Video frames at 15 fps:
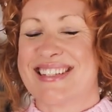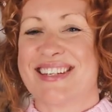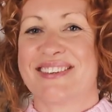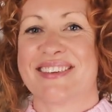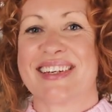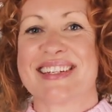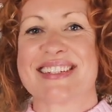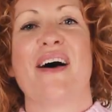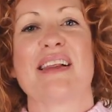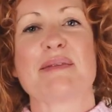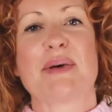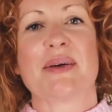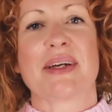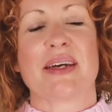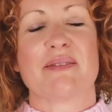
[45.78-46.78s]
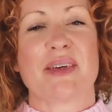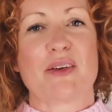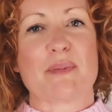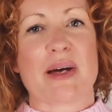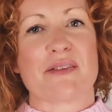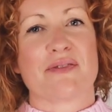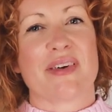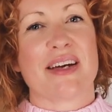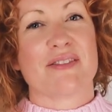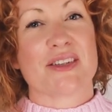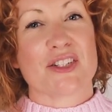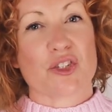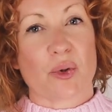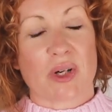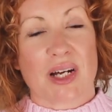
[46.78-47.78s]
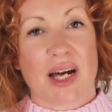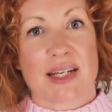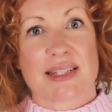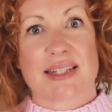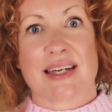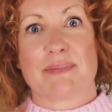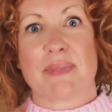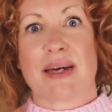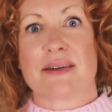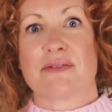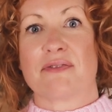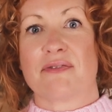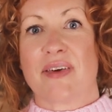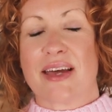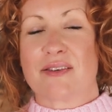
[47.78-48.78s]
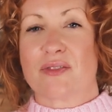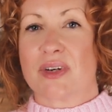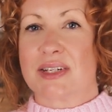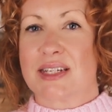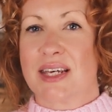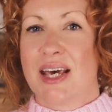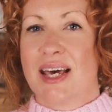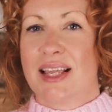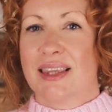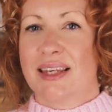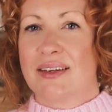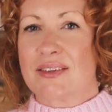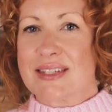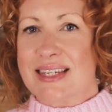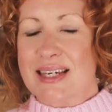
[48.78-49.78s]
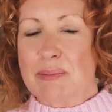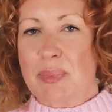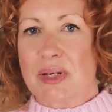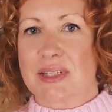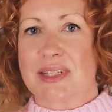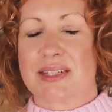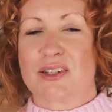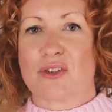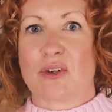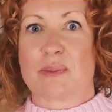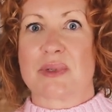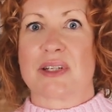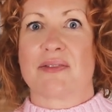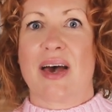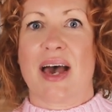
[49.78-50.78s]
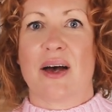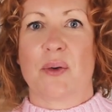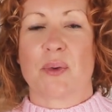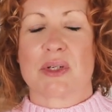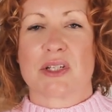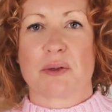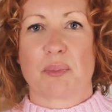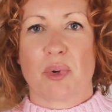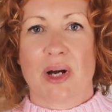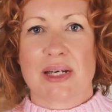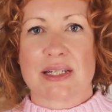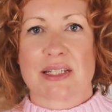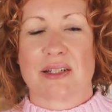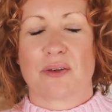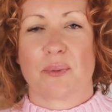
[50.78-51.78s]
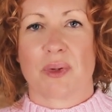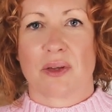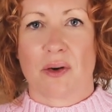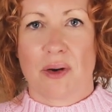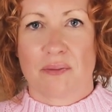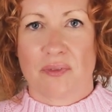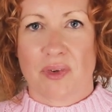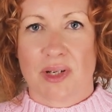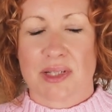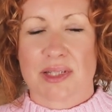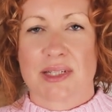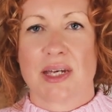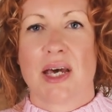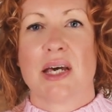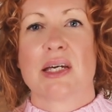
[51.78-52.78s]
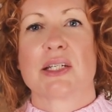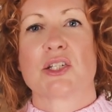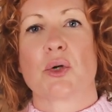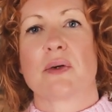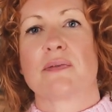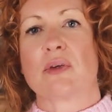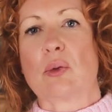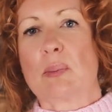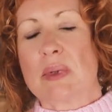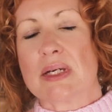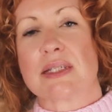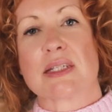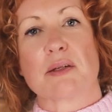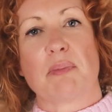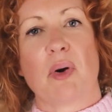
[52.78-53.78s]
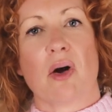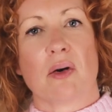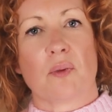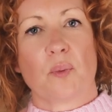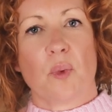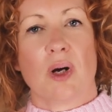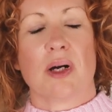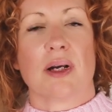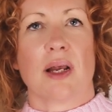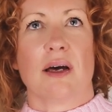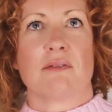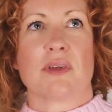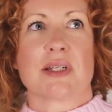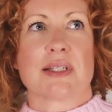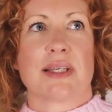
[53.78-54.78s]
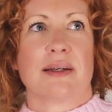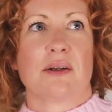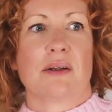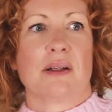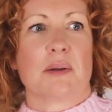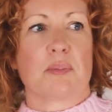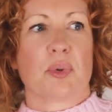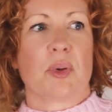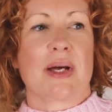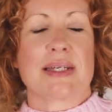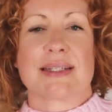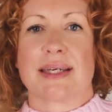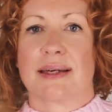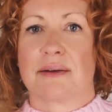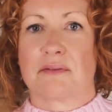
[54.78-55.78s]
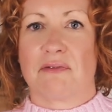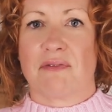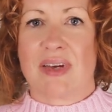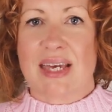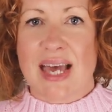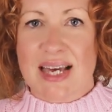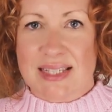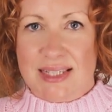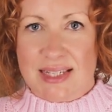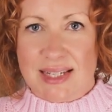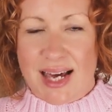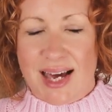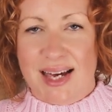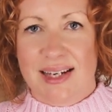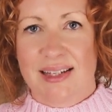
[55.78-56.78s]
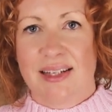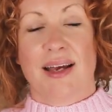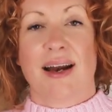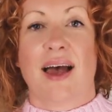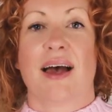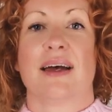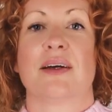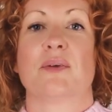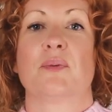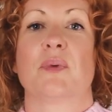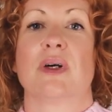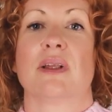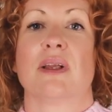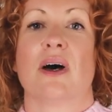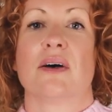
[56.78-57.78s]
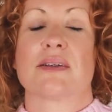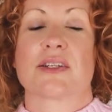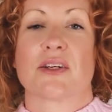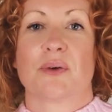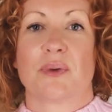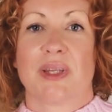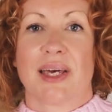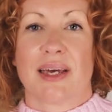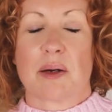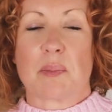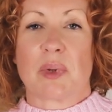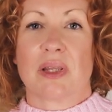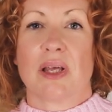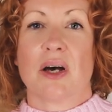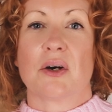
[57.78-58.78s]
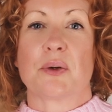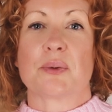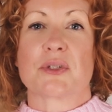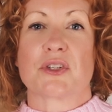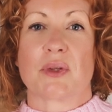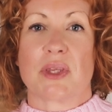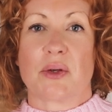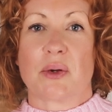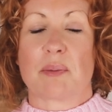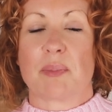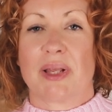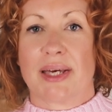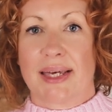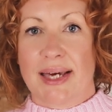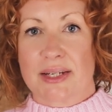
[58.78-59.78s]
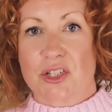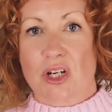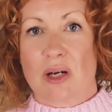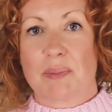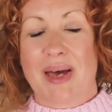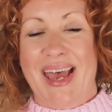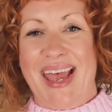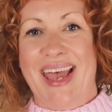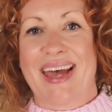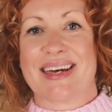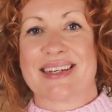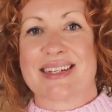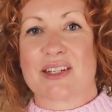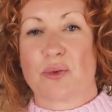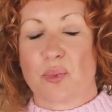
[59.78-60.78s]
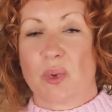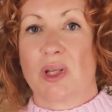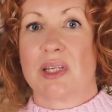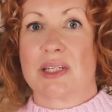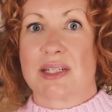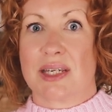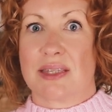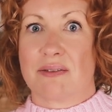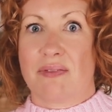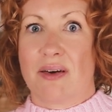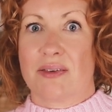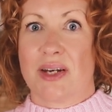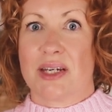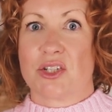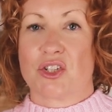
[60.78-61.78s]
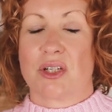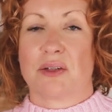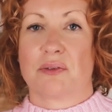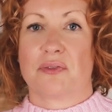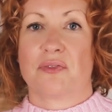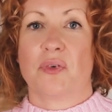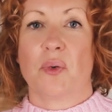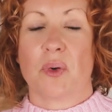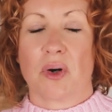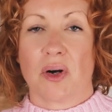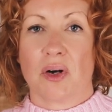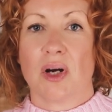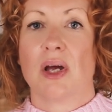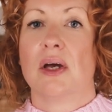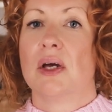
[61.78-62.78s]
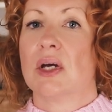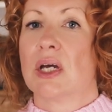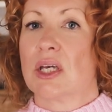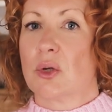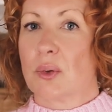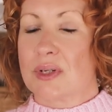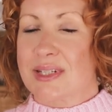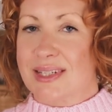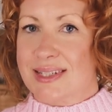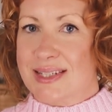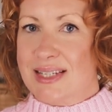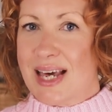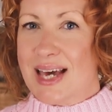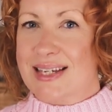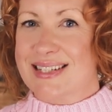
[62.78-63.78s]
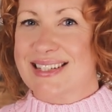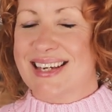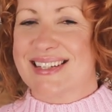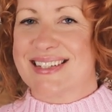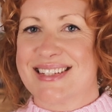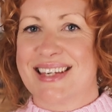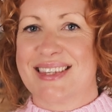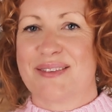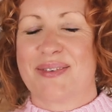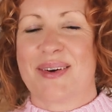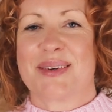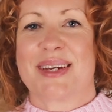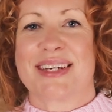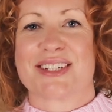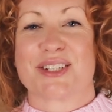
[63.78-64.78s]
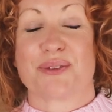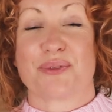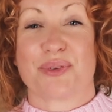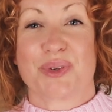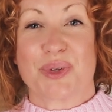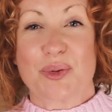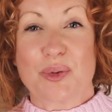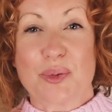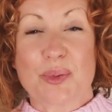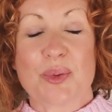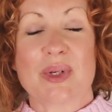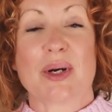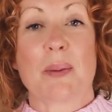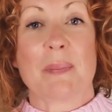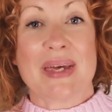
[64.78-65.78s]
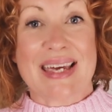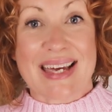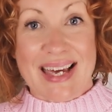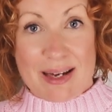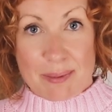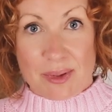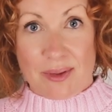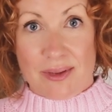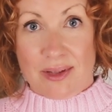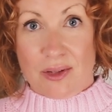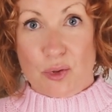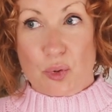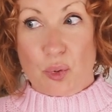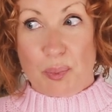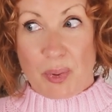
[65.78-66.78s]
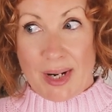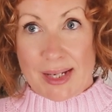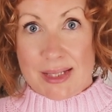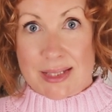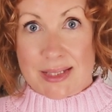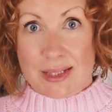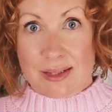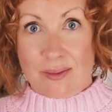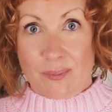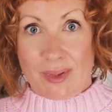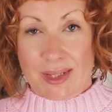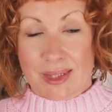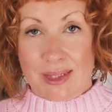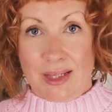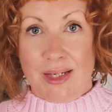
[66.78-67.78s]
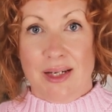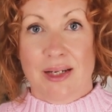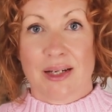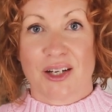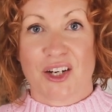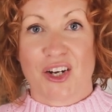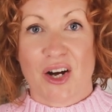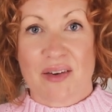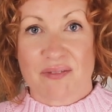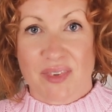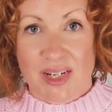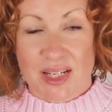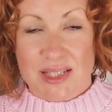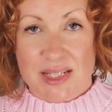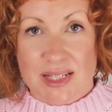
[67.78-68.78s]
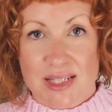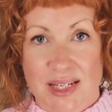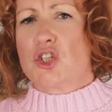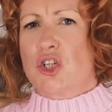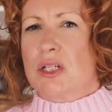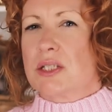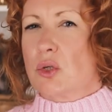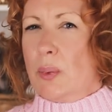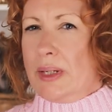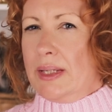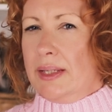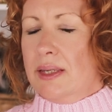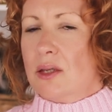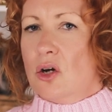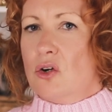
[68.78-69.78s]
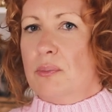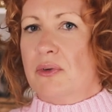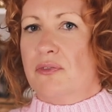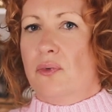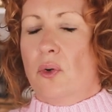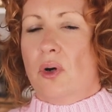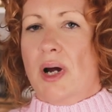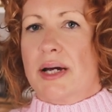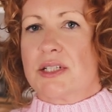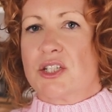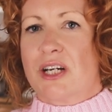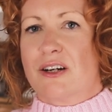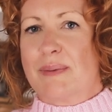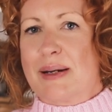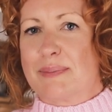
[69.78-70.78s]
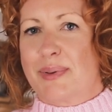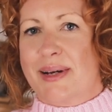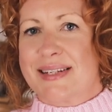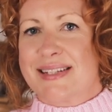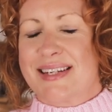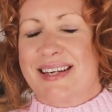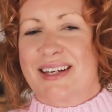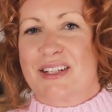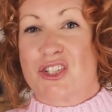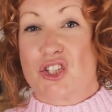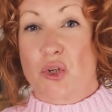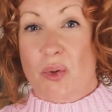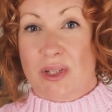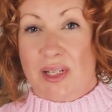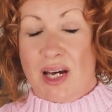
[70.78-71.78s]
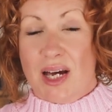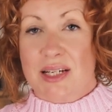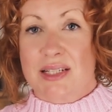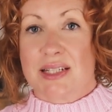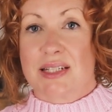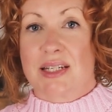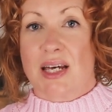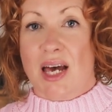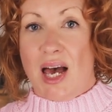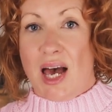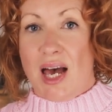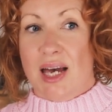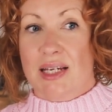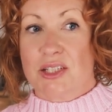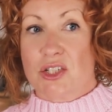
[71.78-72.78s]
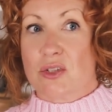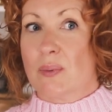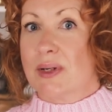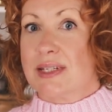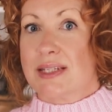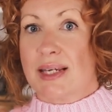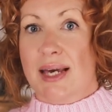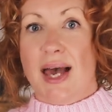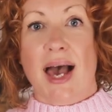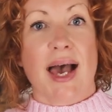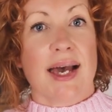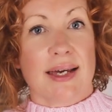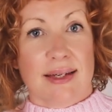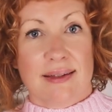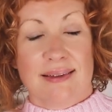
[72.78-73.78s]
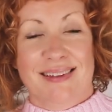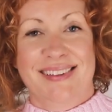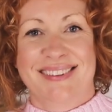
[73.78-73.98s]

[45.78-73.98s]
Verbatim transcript: series all about giving you my favorite shortcuts and my favorite little tidbits in terms of how to price with confidence. So if you missed part part one of this little pricing fiesta, and I will also link it below so that you can play catch up and really set the foundation for your success set the foundation for you being able to price with confidence. Just quickly though, before I share my pricing shortcuts, I just want to say hi.